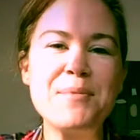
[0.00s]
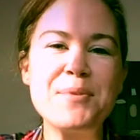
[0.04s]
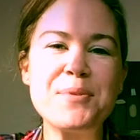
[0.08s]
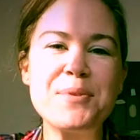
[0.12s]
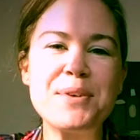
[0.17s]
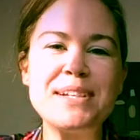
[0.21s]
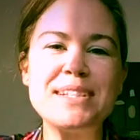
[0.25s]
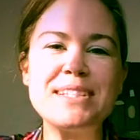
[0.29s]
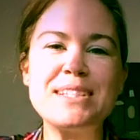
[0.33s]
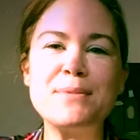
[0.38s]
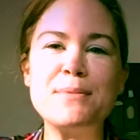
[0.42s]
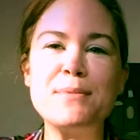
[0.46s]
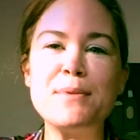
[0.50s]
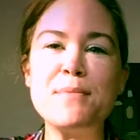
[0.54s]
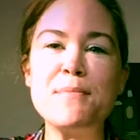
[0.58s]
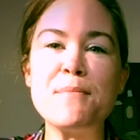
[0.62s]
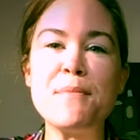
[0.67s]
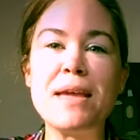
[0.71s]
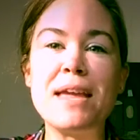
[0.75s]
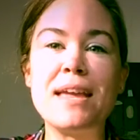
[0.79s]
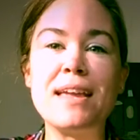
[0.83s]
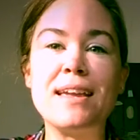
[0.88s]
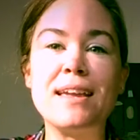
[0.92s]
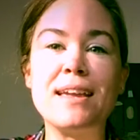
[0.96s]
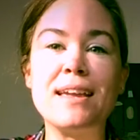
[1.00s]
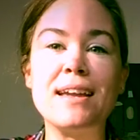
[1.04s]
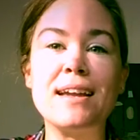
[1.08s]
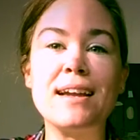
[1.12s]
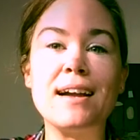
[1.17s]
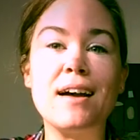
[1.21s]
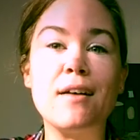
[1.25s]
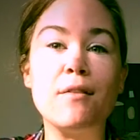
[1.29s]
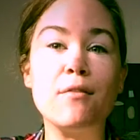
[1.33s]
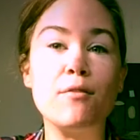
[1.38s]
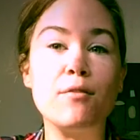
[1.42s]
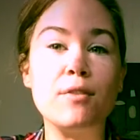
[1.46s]
going to be making
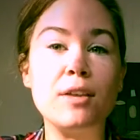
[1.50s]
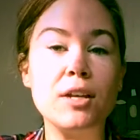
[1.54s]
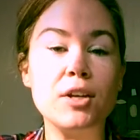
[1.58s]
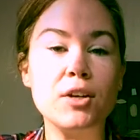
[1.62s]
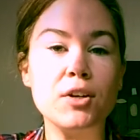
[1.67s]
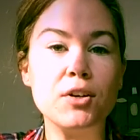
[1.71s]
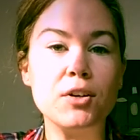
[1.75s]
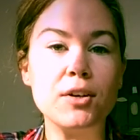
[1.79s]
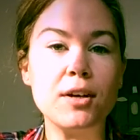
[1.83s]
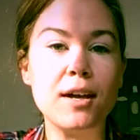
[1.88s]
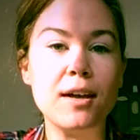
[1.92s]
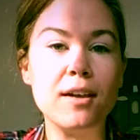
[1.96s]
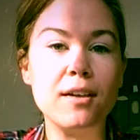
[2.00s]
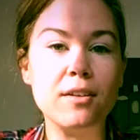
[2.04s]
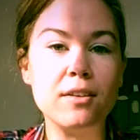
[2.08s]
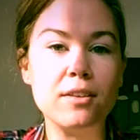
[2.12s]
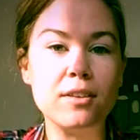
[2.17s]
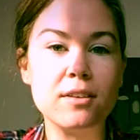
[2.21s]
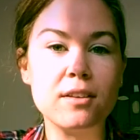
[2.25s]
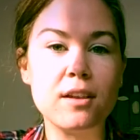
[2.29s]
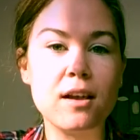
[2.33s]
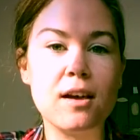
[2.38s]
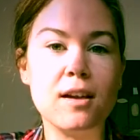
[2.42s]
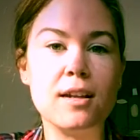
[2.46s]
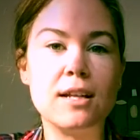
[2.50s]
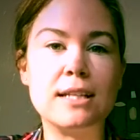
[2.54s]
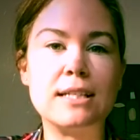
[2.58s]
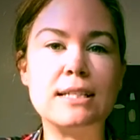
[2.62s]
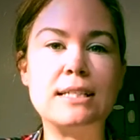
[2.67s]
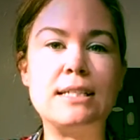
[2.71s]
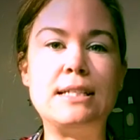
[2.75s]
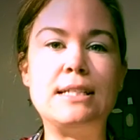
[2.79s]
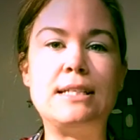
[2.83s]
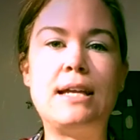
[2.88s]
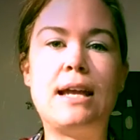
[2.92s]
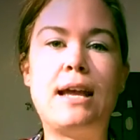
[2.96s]
a vinegar health tonic
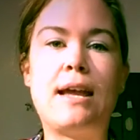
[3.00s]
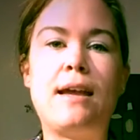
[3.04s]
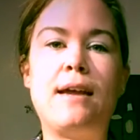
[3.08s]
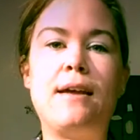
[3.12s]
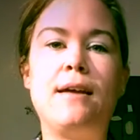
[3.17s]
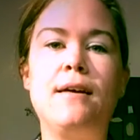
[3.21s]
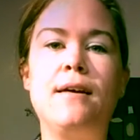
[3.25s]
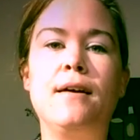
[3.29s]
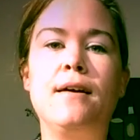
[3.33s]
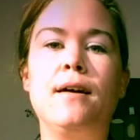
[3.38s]
today.